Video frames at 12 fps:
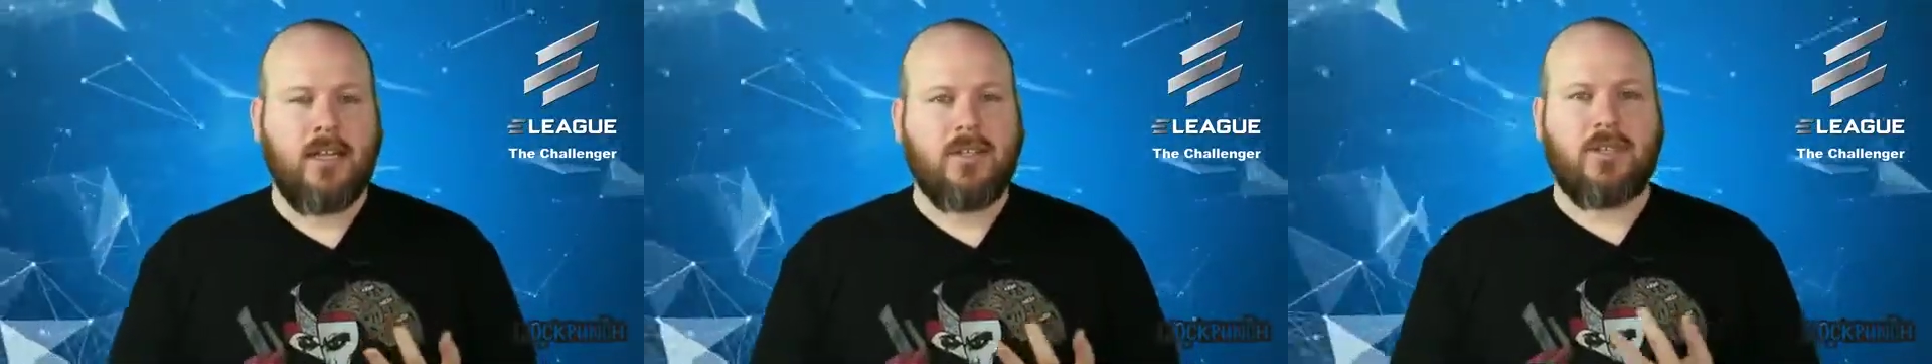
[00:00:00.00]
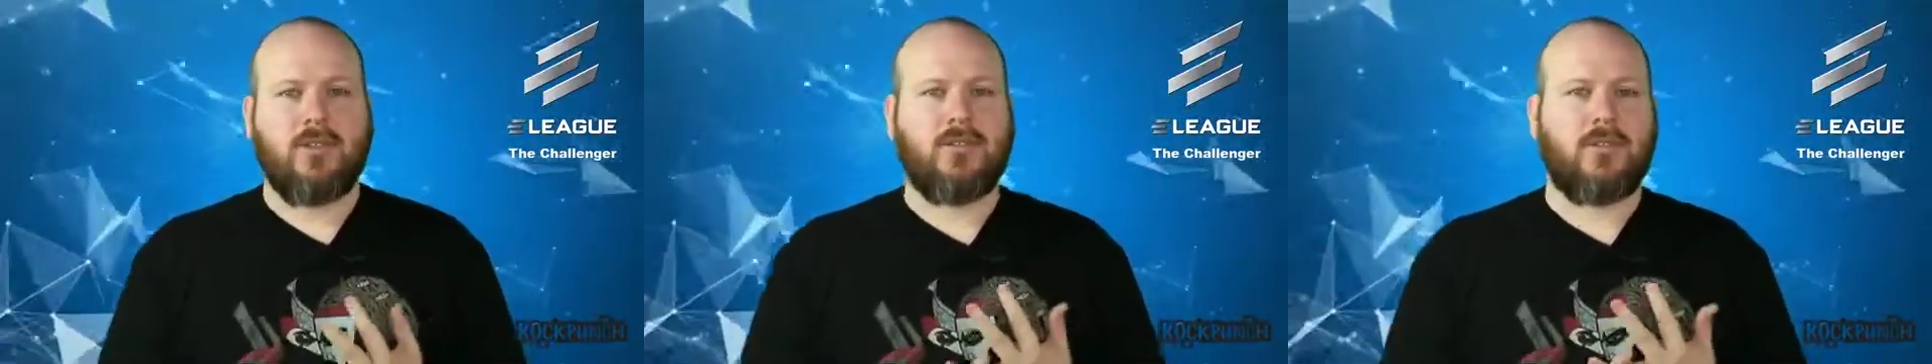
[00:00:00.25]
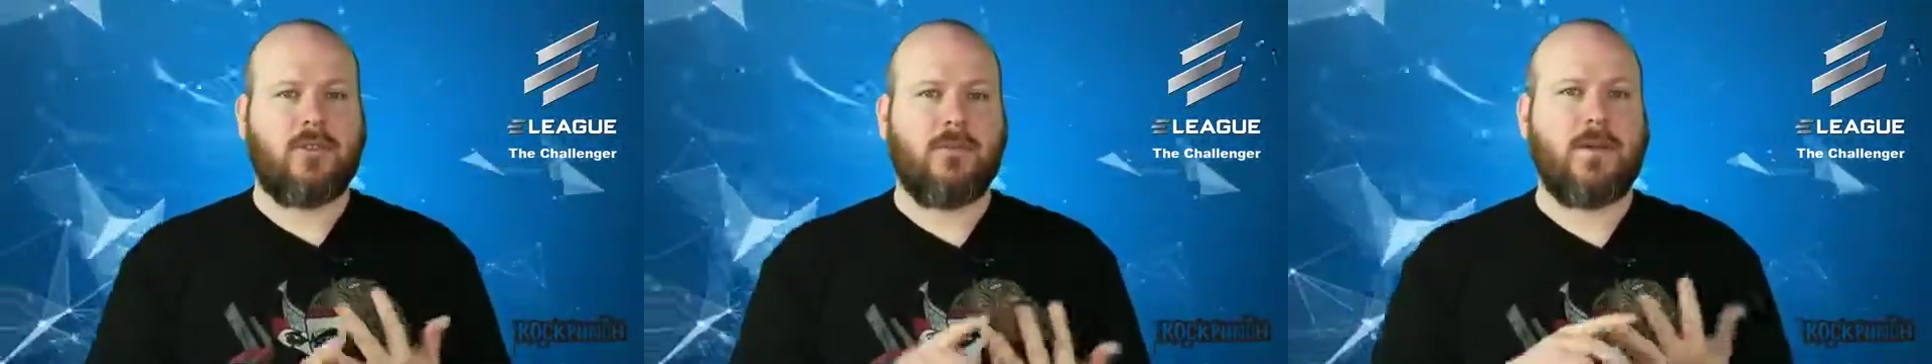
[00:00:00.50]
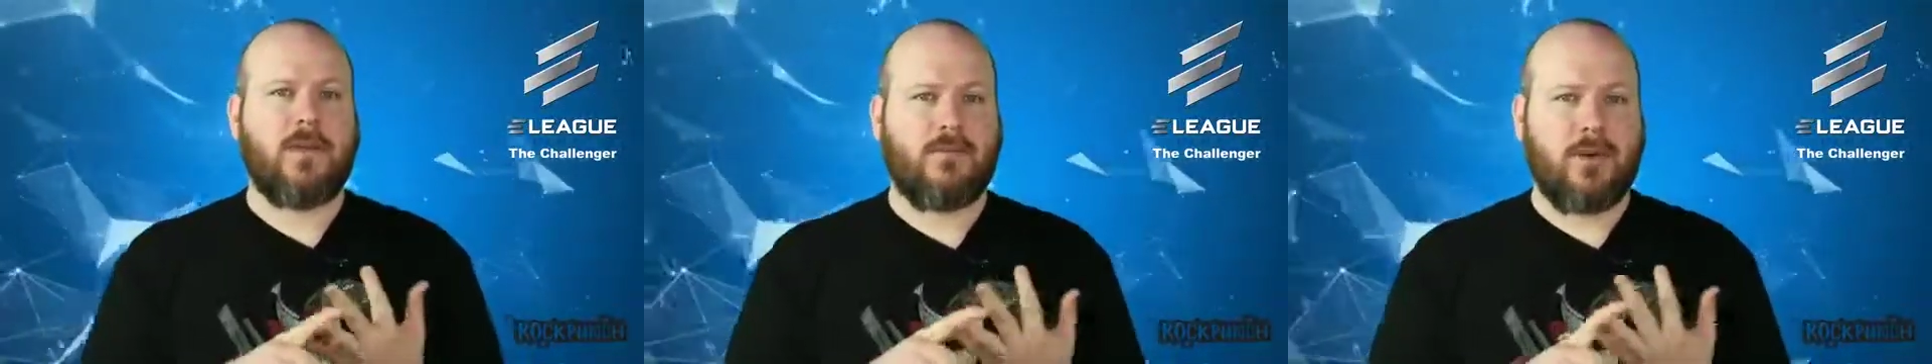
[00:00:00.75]
to
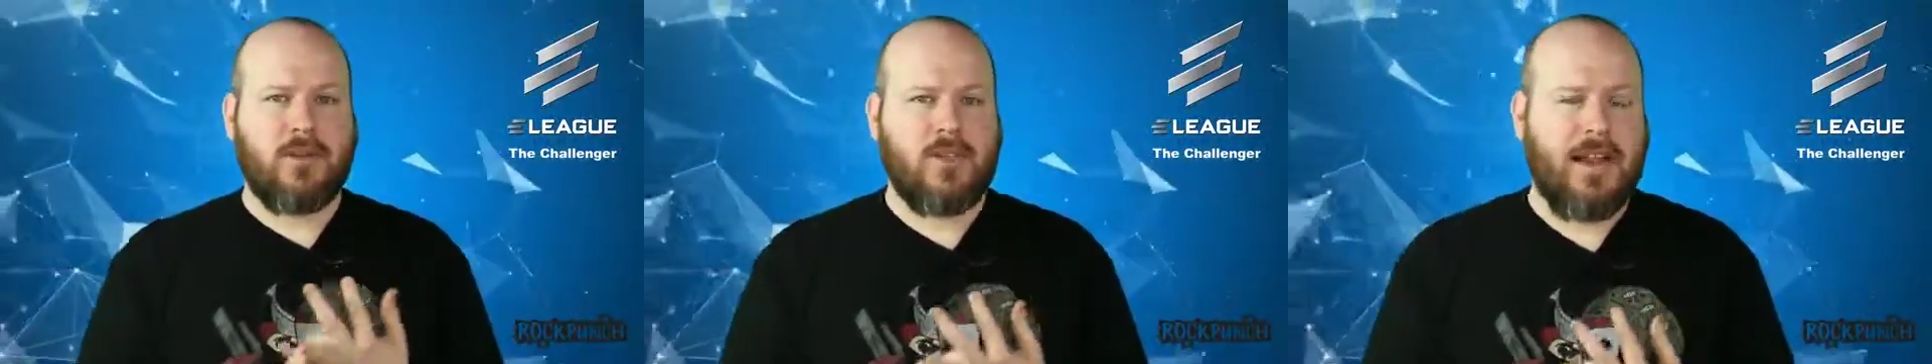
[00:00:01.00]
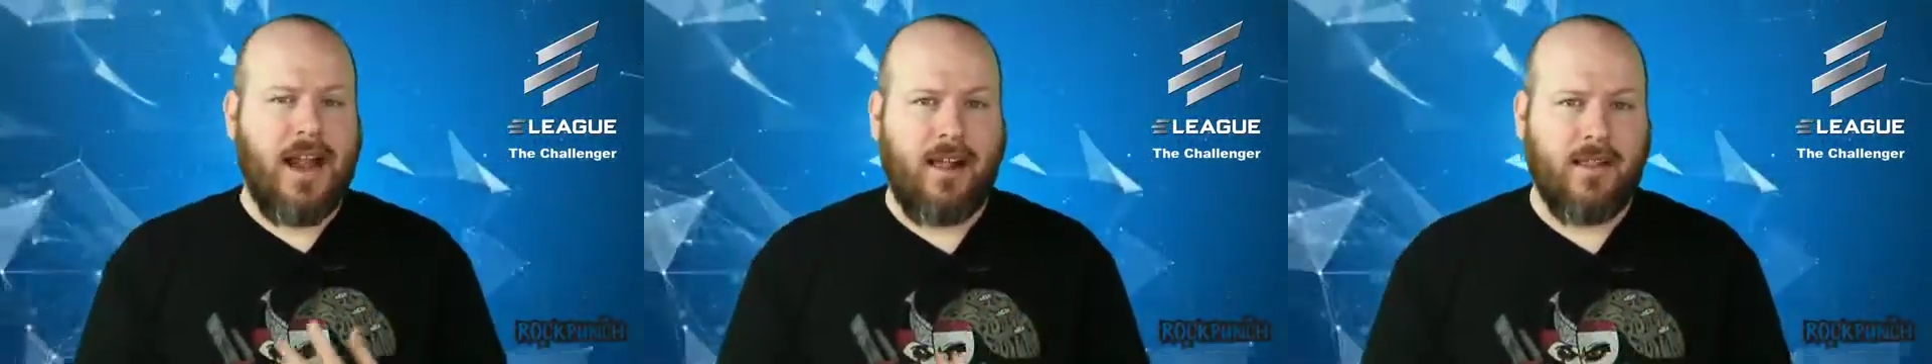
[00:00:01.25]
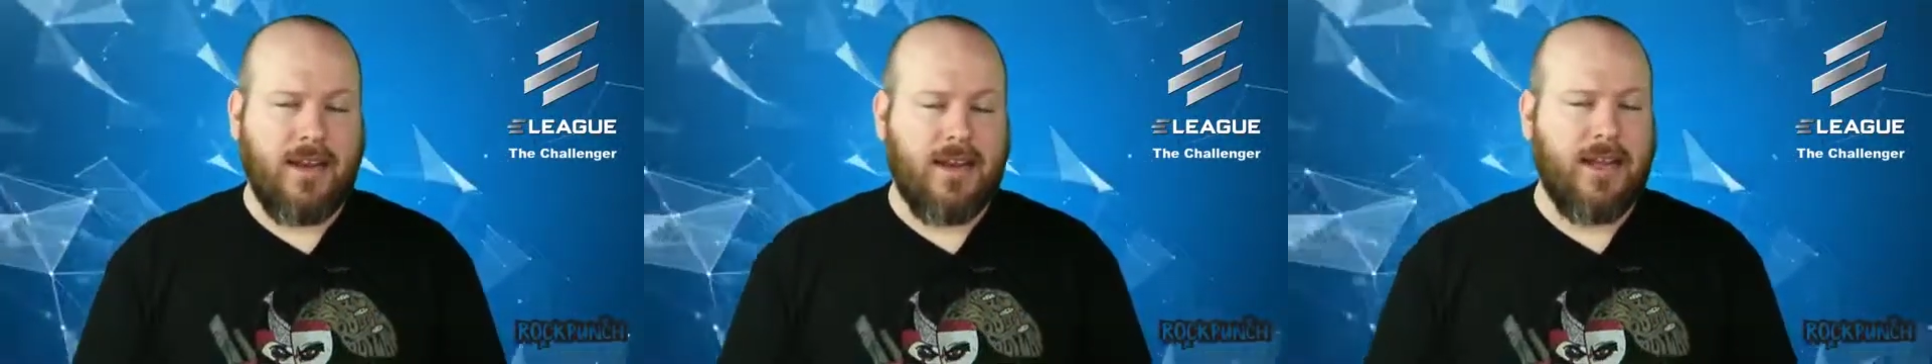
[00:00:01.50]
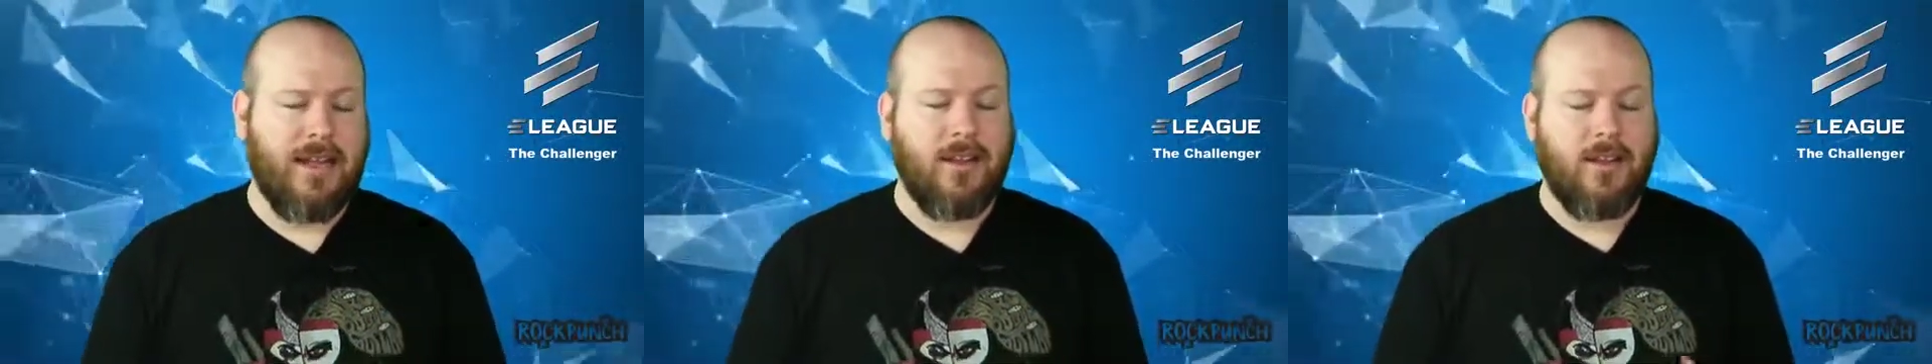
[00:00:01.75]
build a
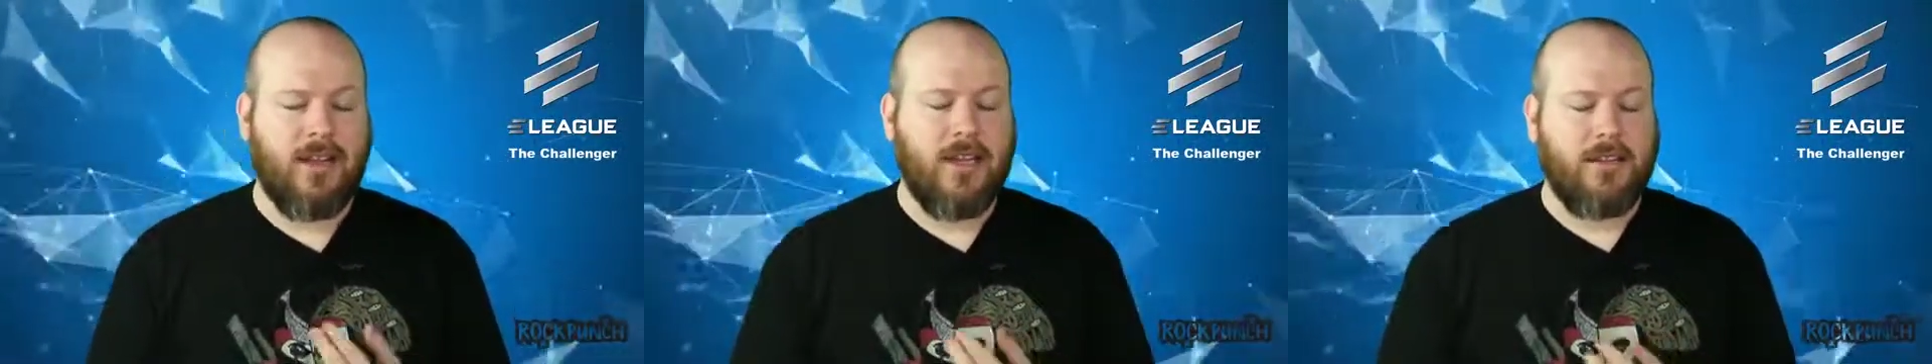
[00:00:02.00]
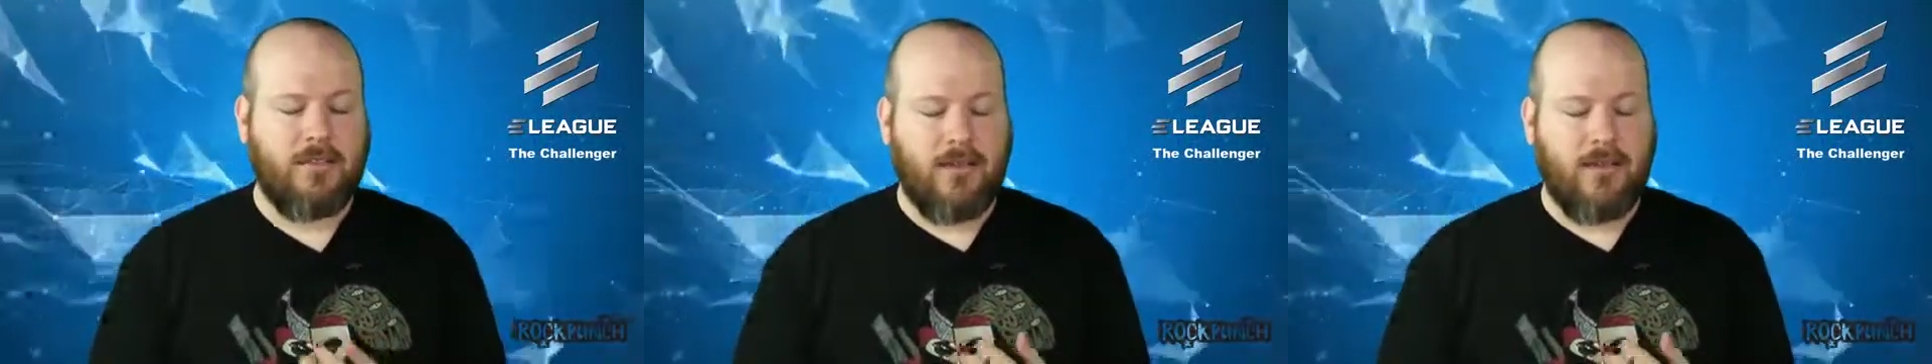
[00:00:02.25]
personality and look at